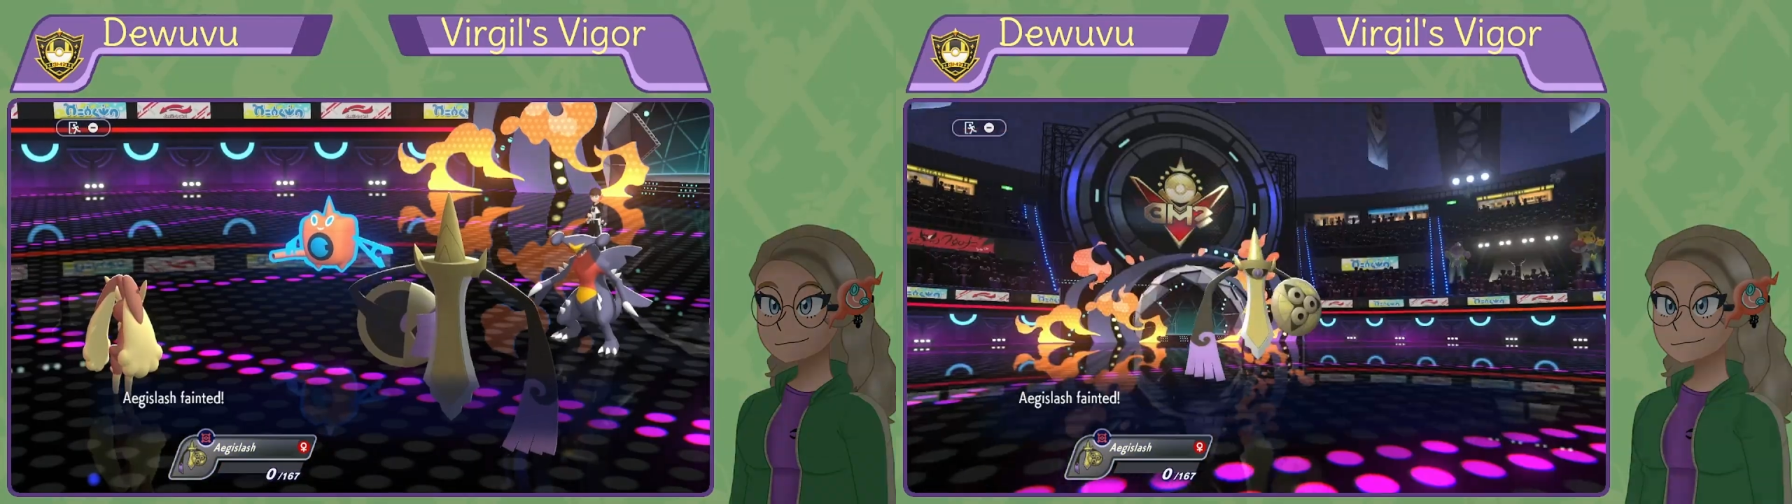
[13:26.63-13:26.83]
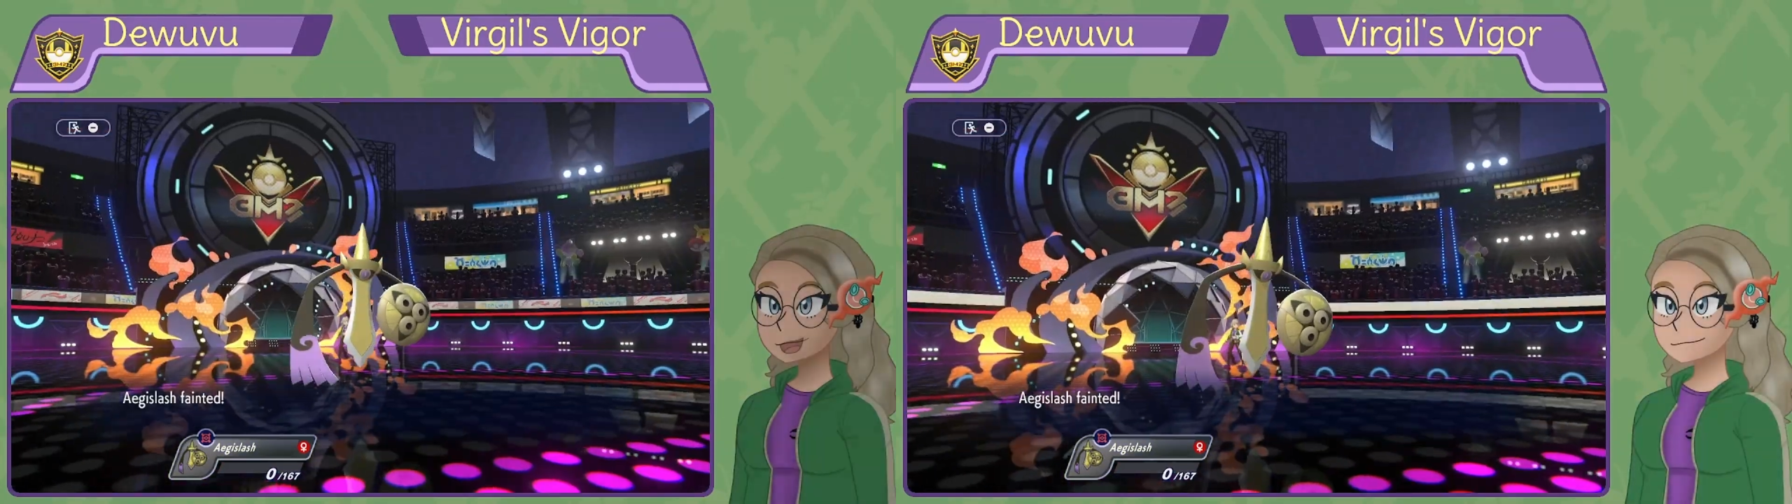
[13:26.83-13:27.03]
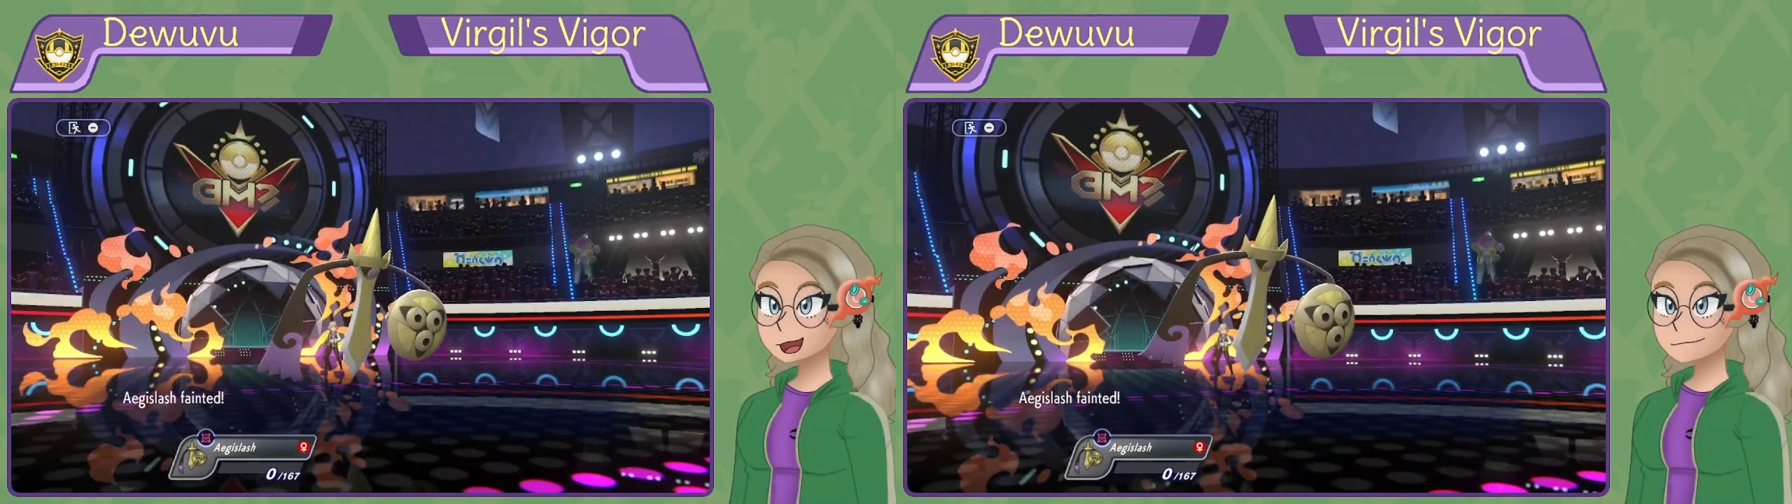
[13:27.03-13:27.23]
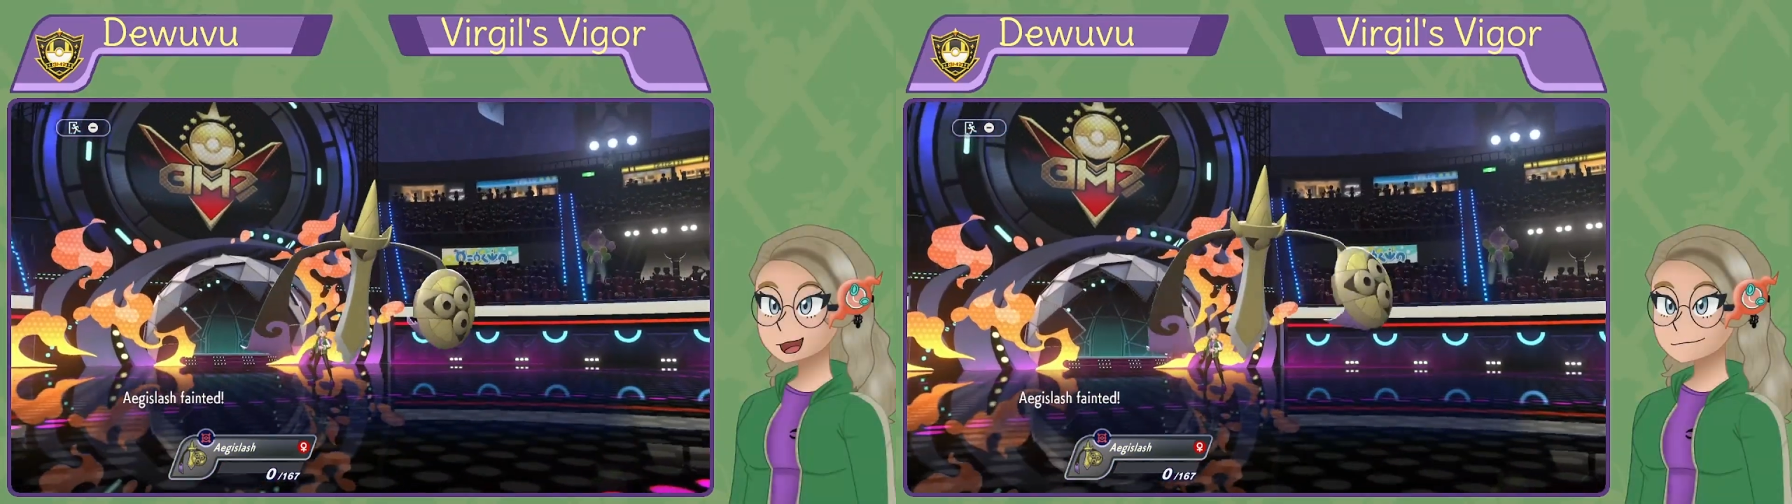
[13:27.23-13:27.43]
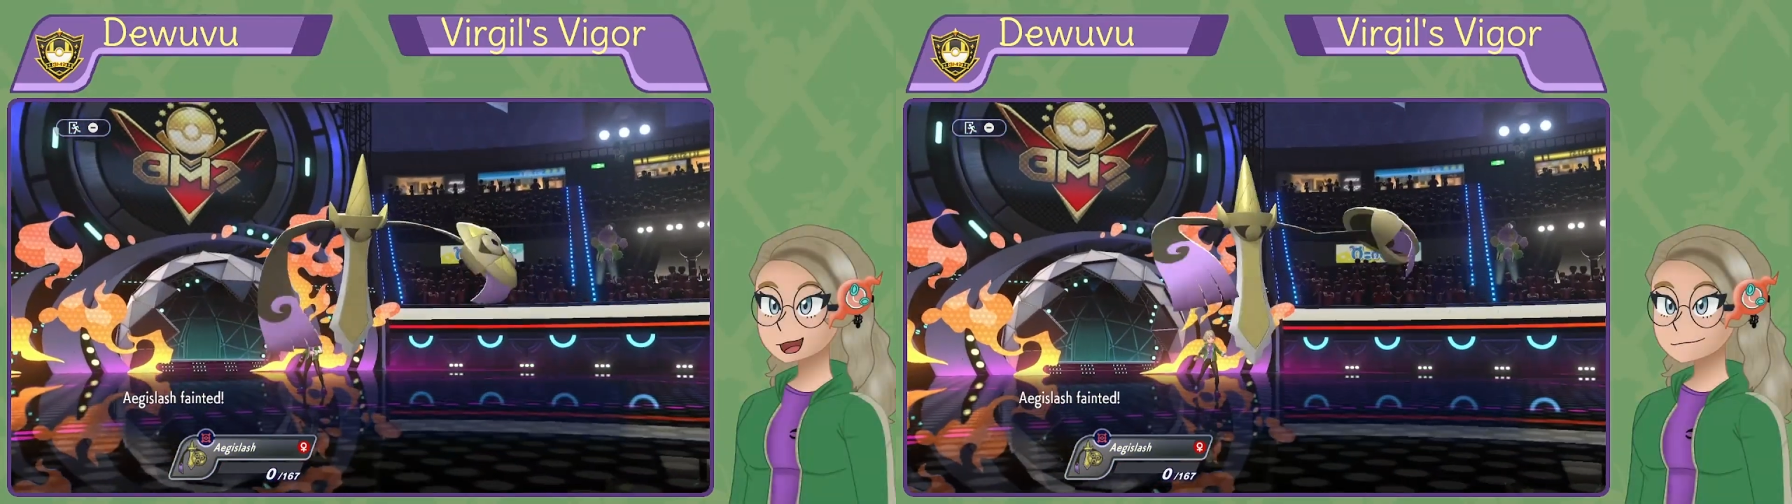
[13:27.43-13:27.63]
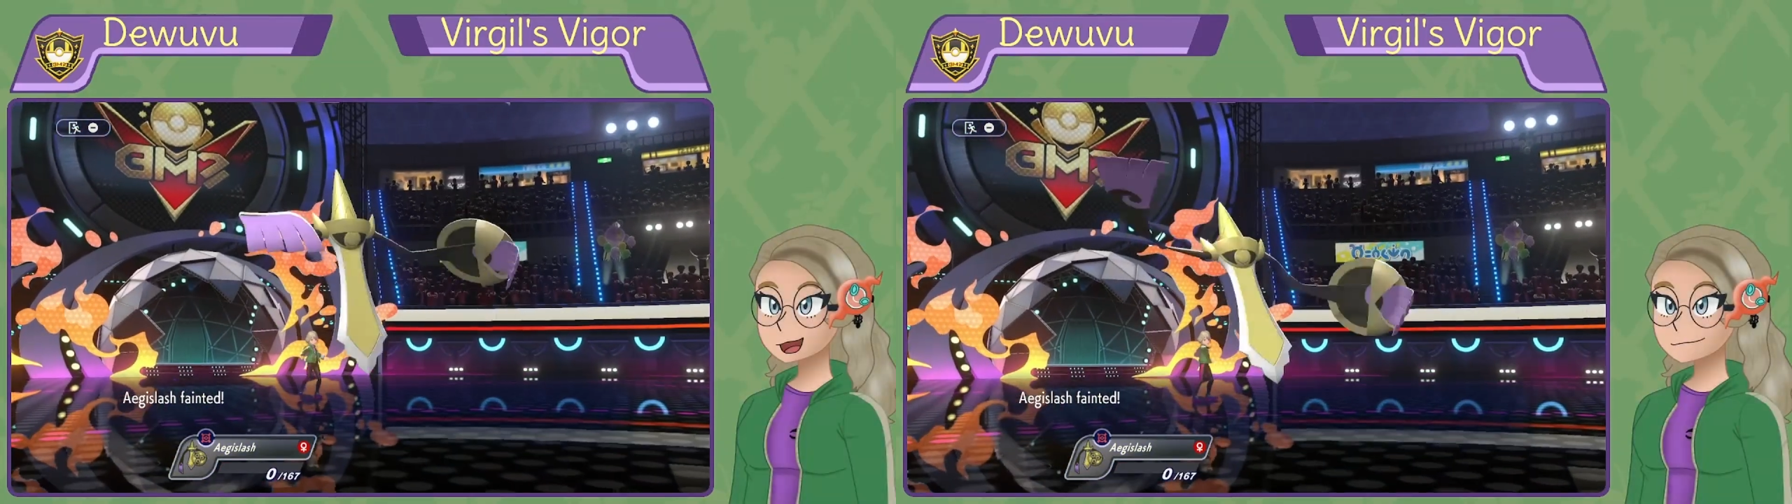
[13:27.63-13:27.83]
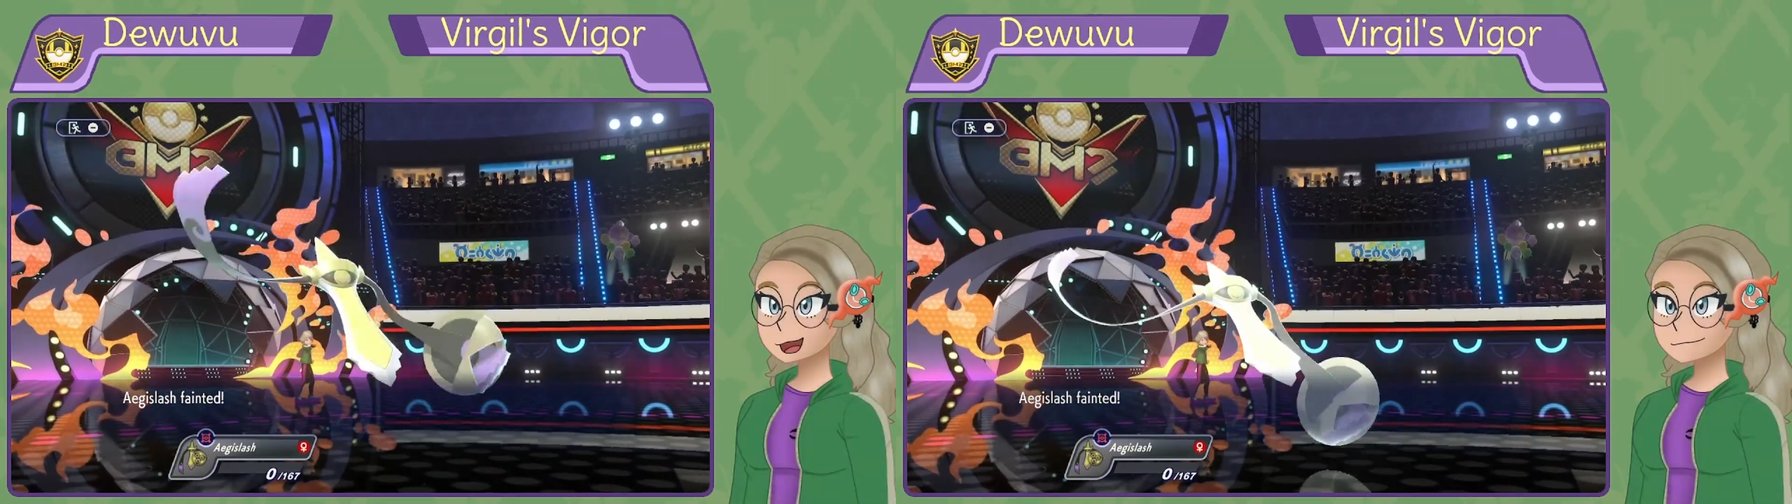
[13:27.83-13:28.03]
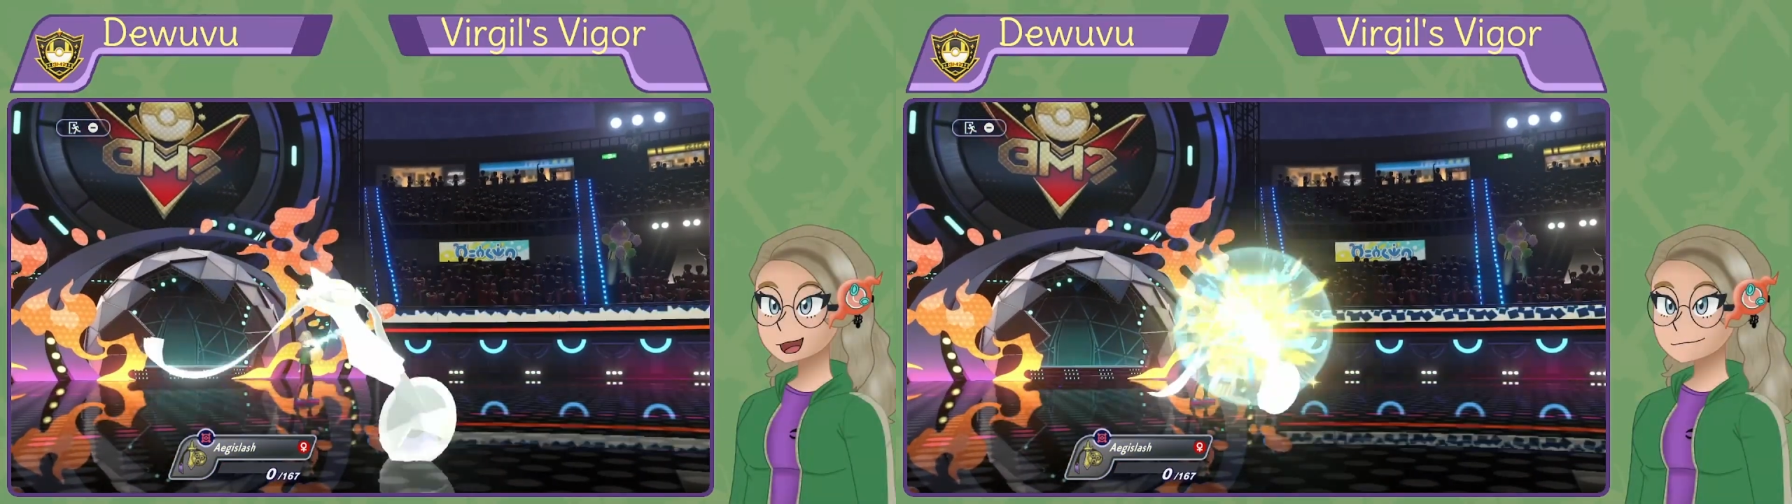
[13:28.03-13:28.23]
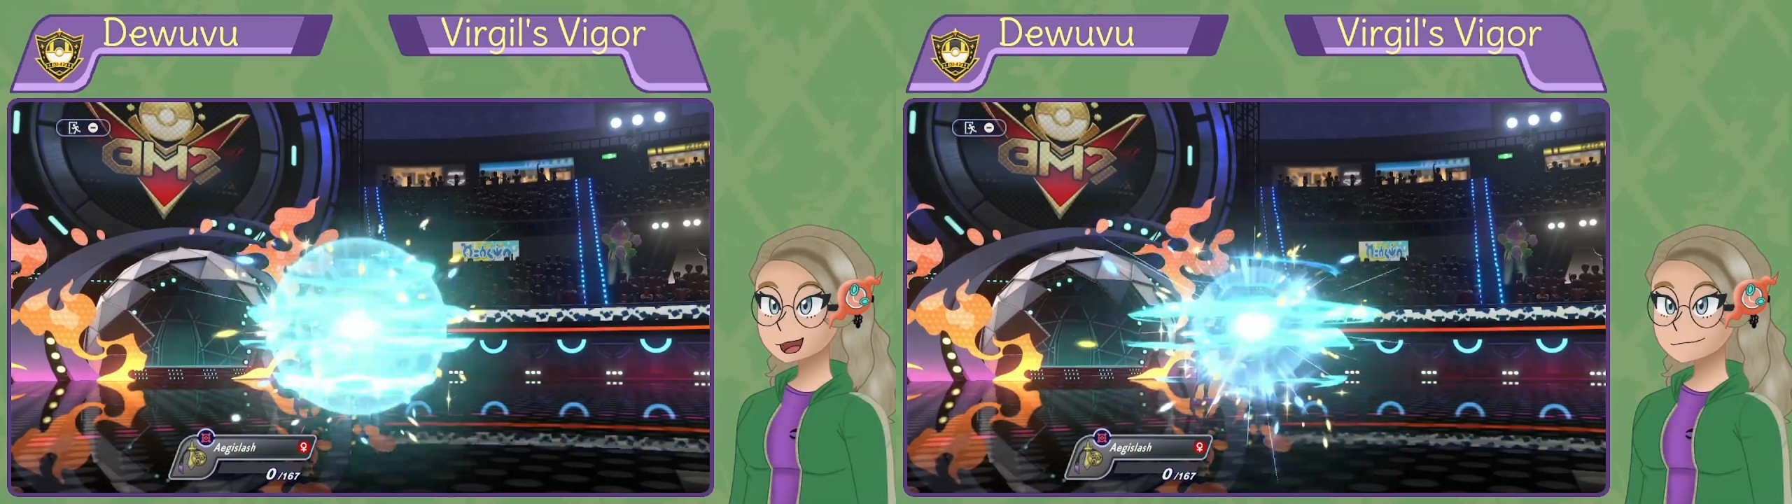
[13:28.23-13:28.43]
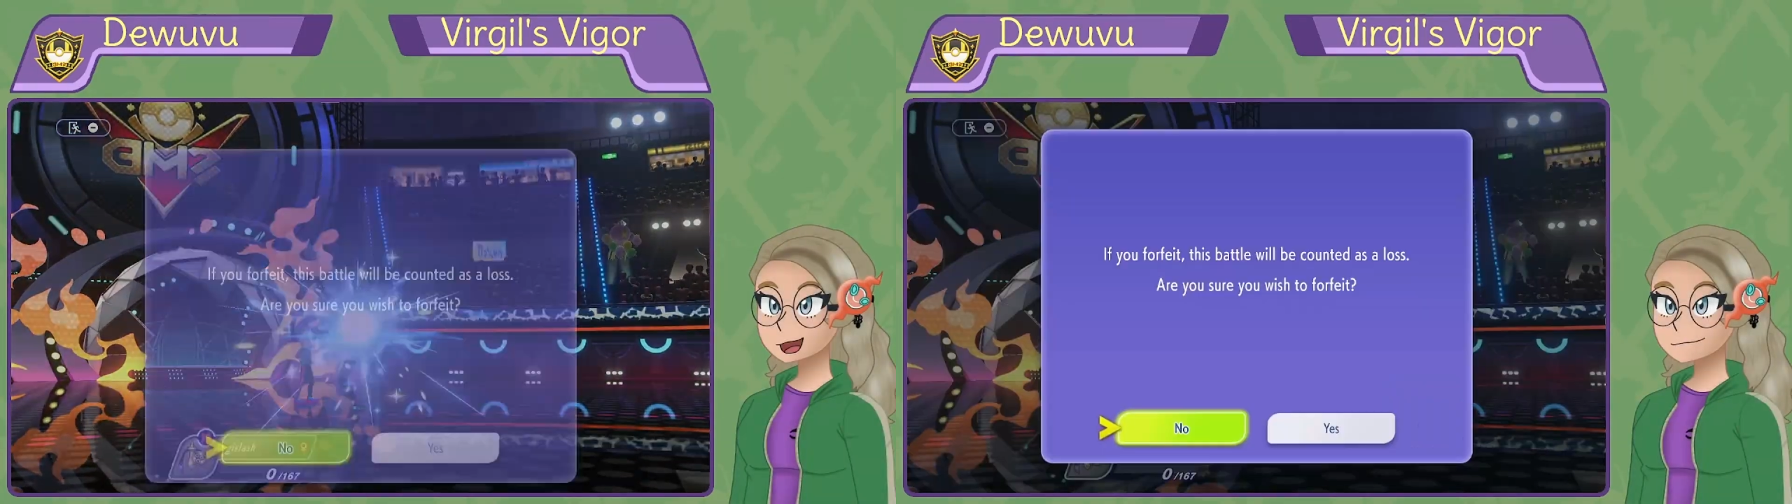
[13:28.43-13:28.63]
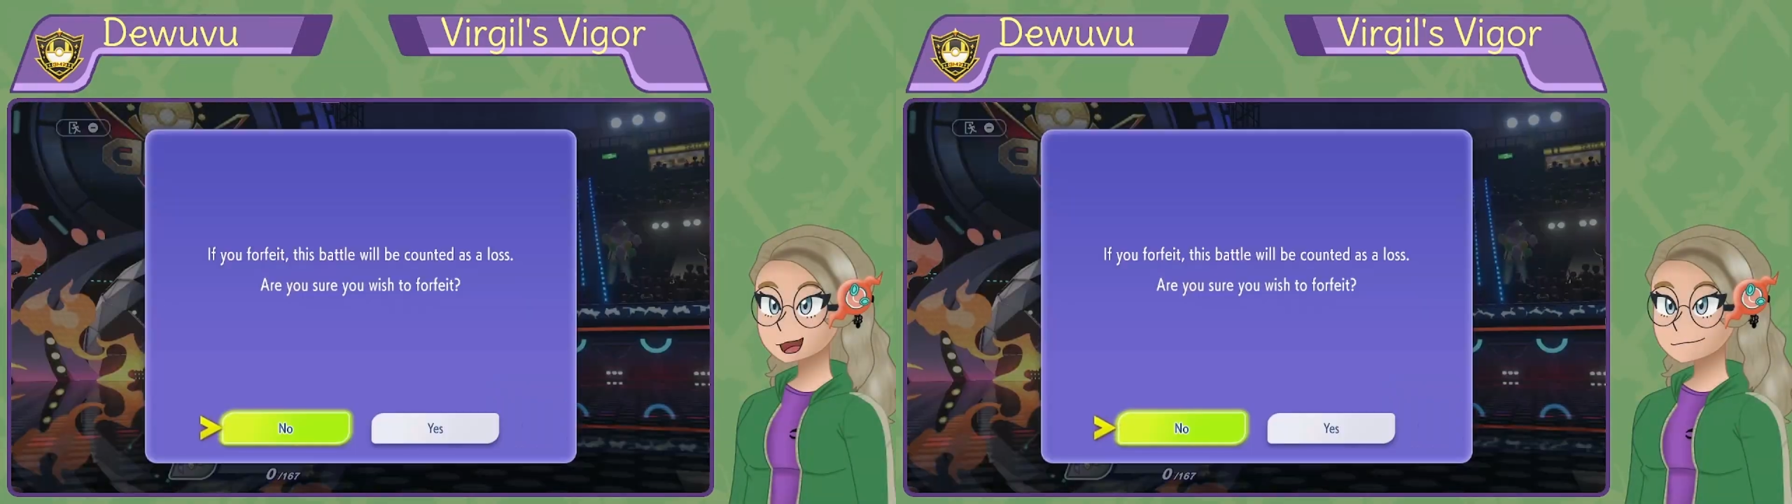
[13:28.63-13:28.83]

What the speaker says: And because I'm not going to drag out this battle,